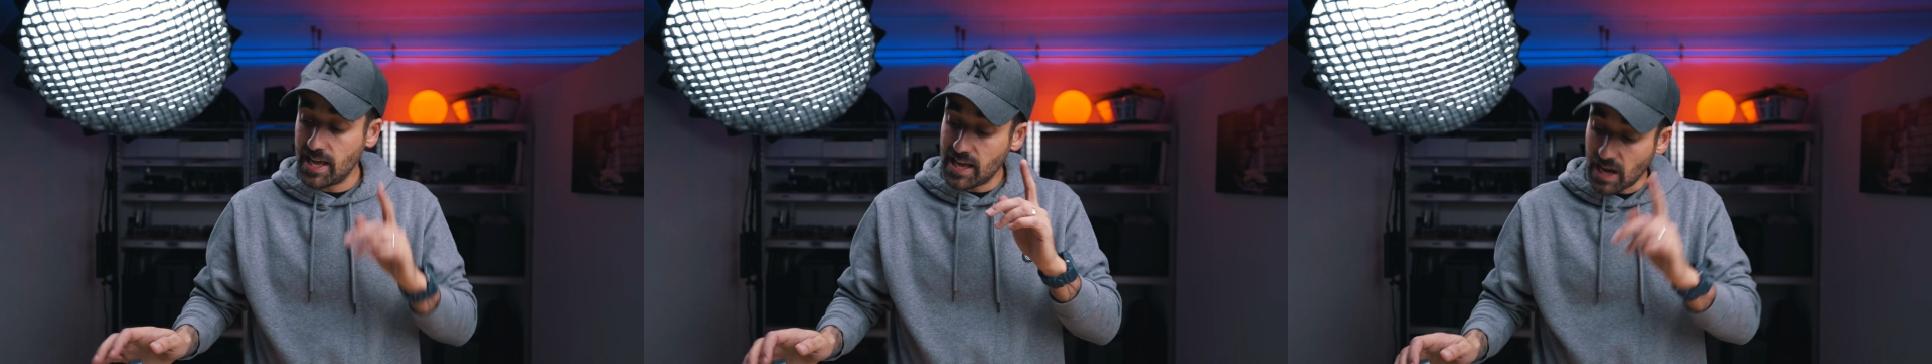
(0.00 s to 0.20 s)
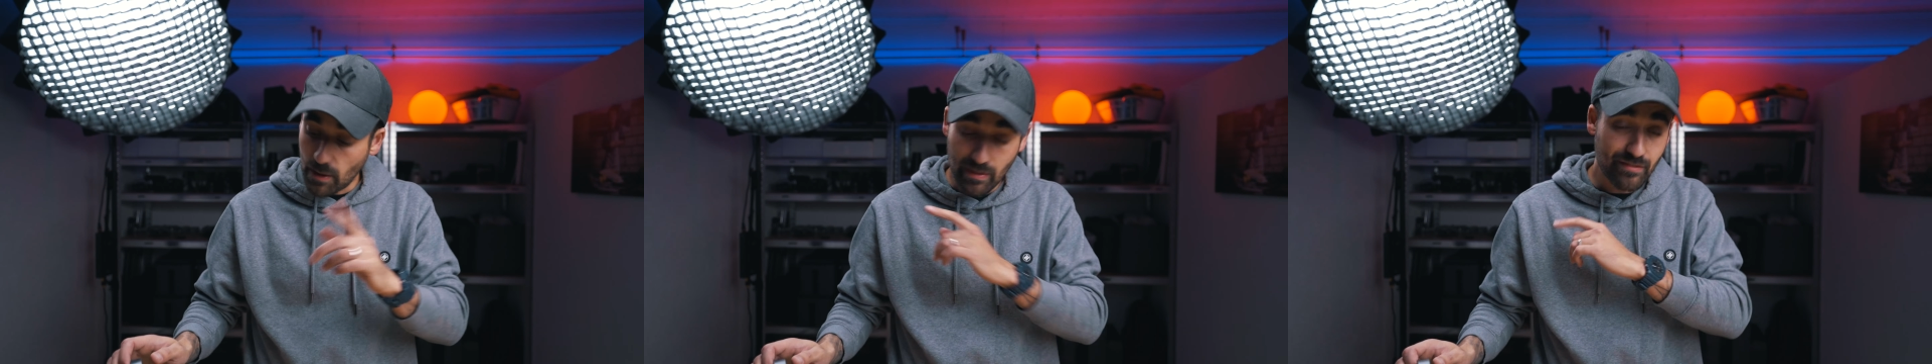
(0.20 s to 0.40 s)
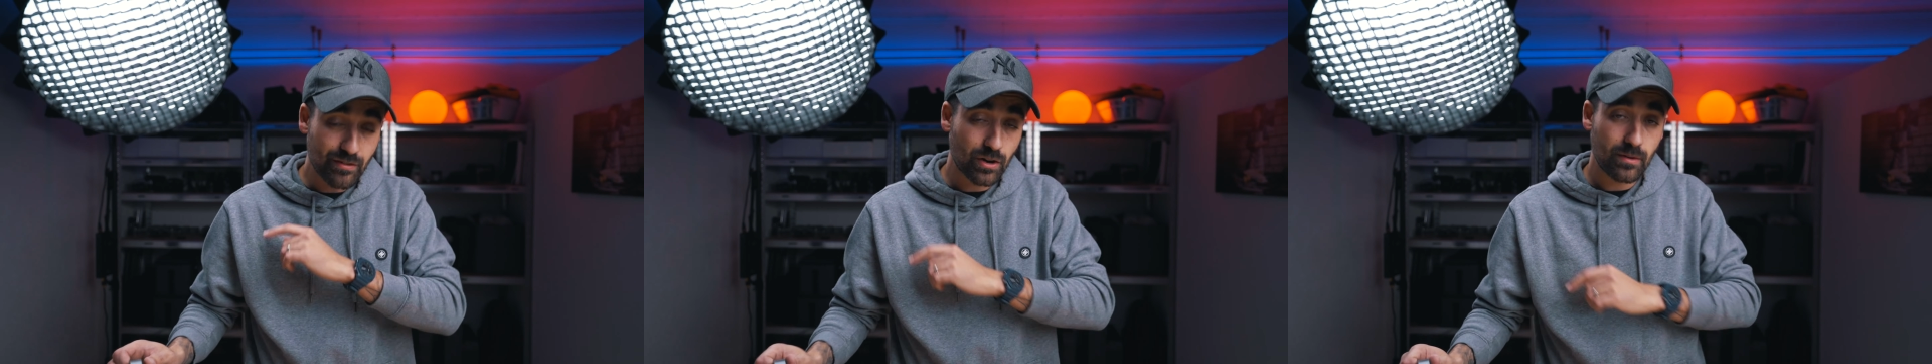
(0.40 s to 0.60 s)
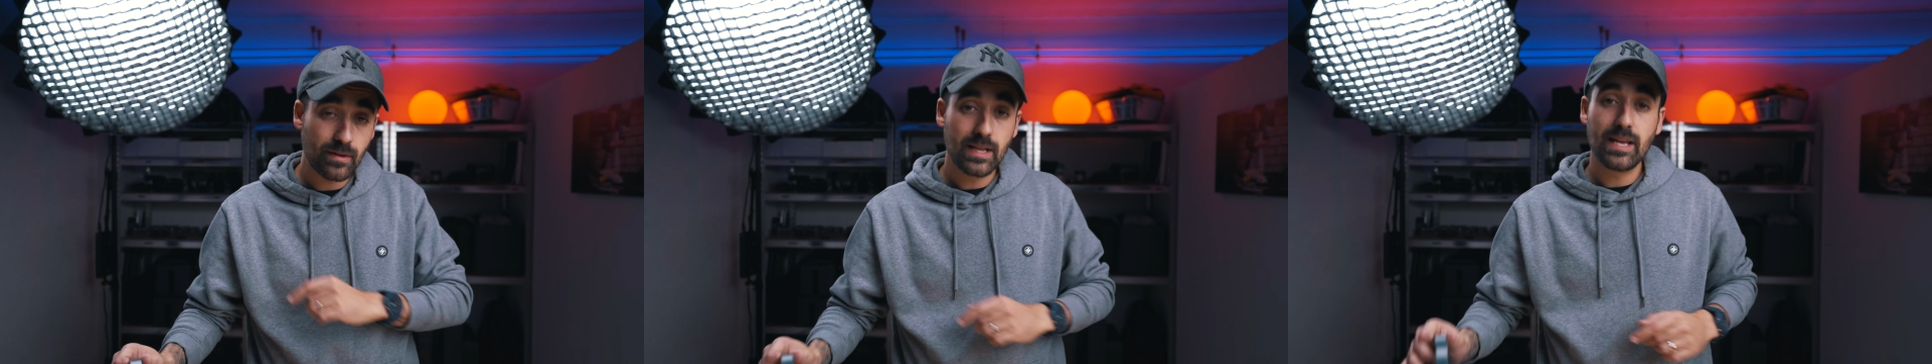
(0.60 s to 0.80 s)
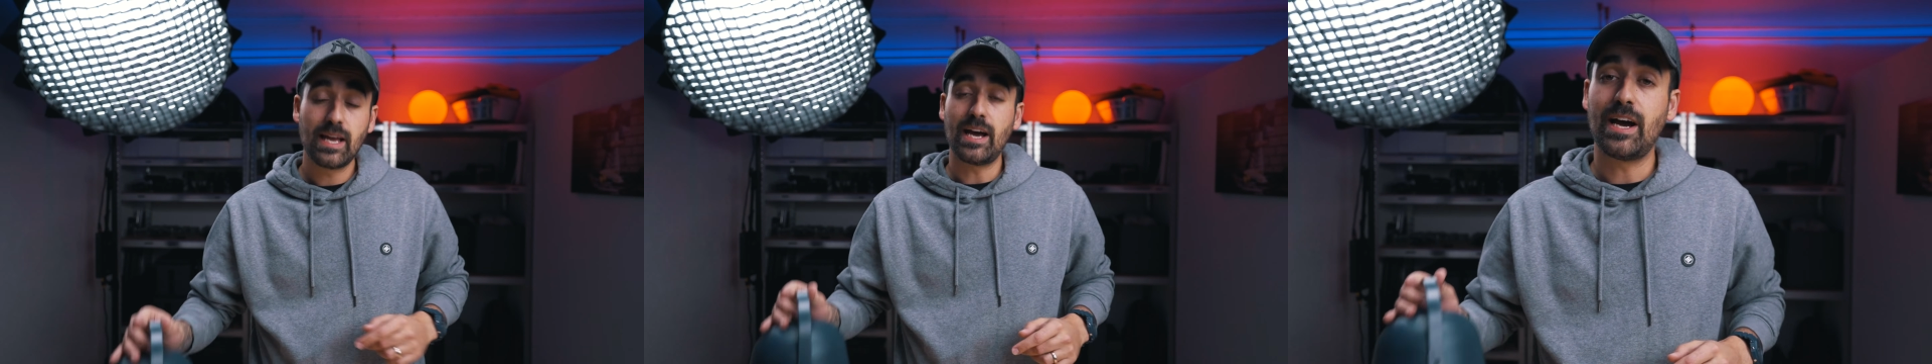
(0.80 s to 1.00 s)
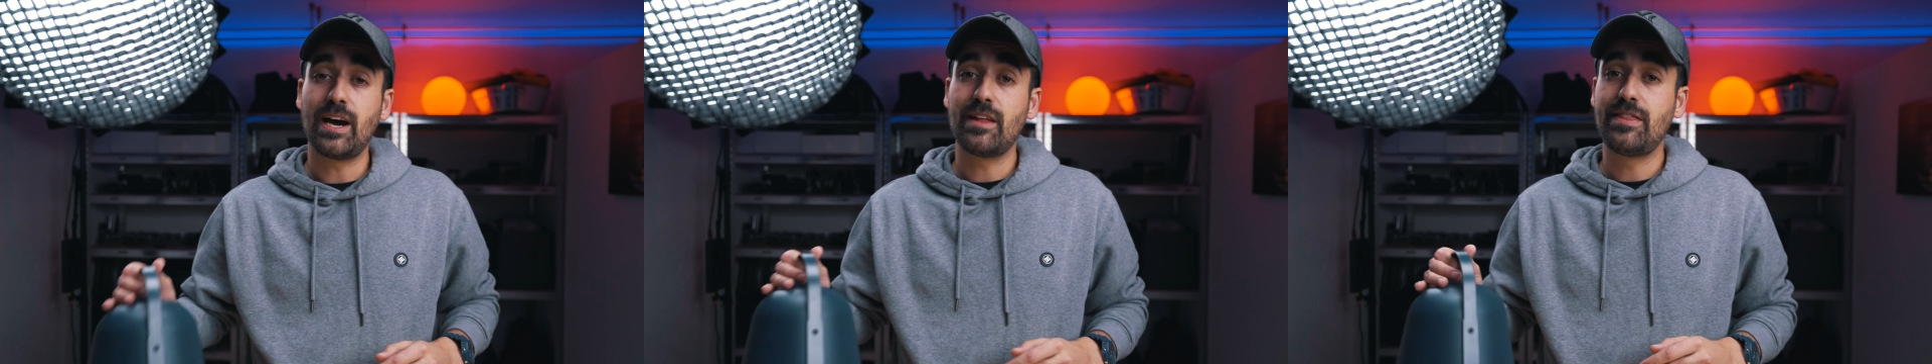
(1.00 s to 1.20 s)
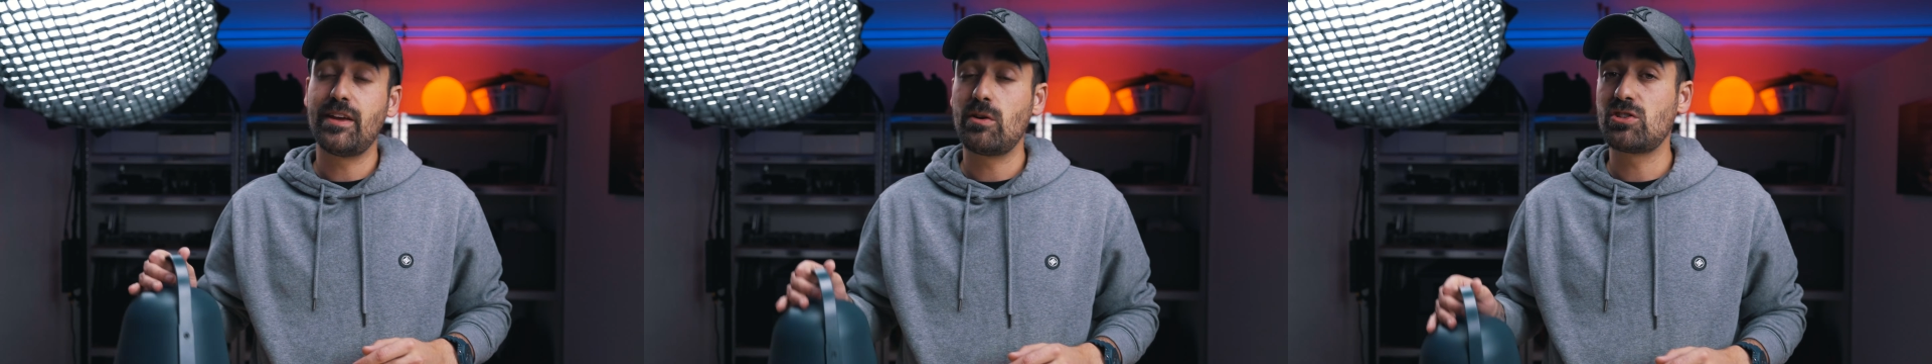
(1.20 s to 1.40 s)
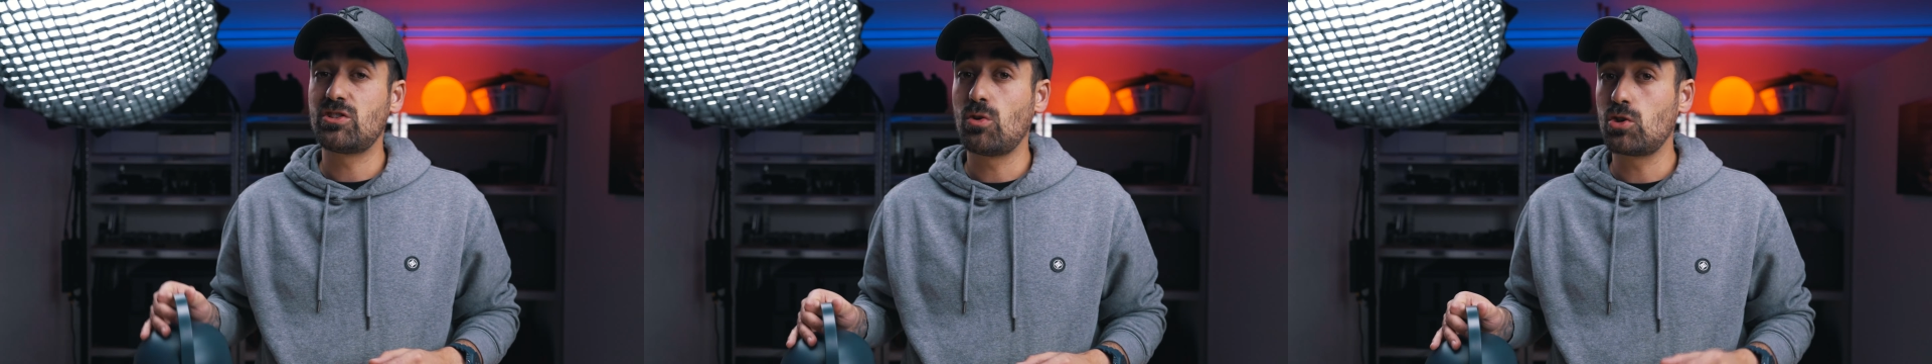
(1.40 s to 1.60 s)
However,
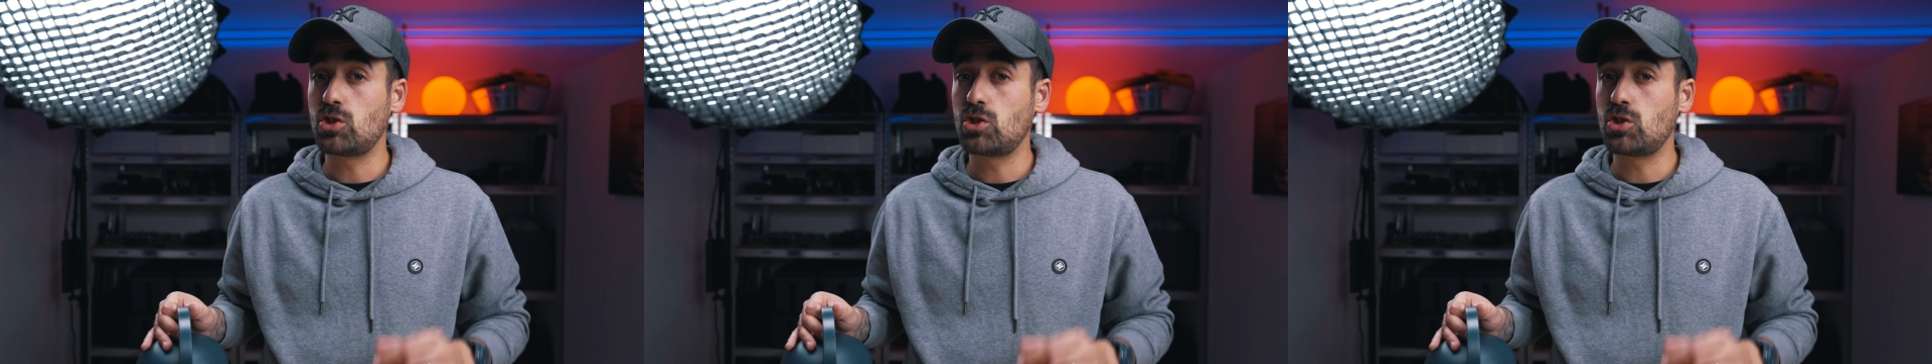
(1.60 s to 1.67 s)
there's no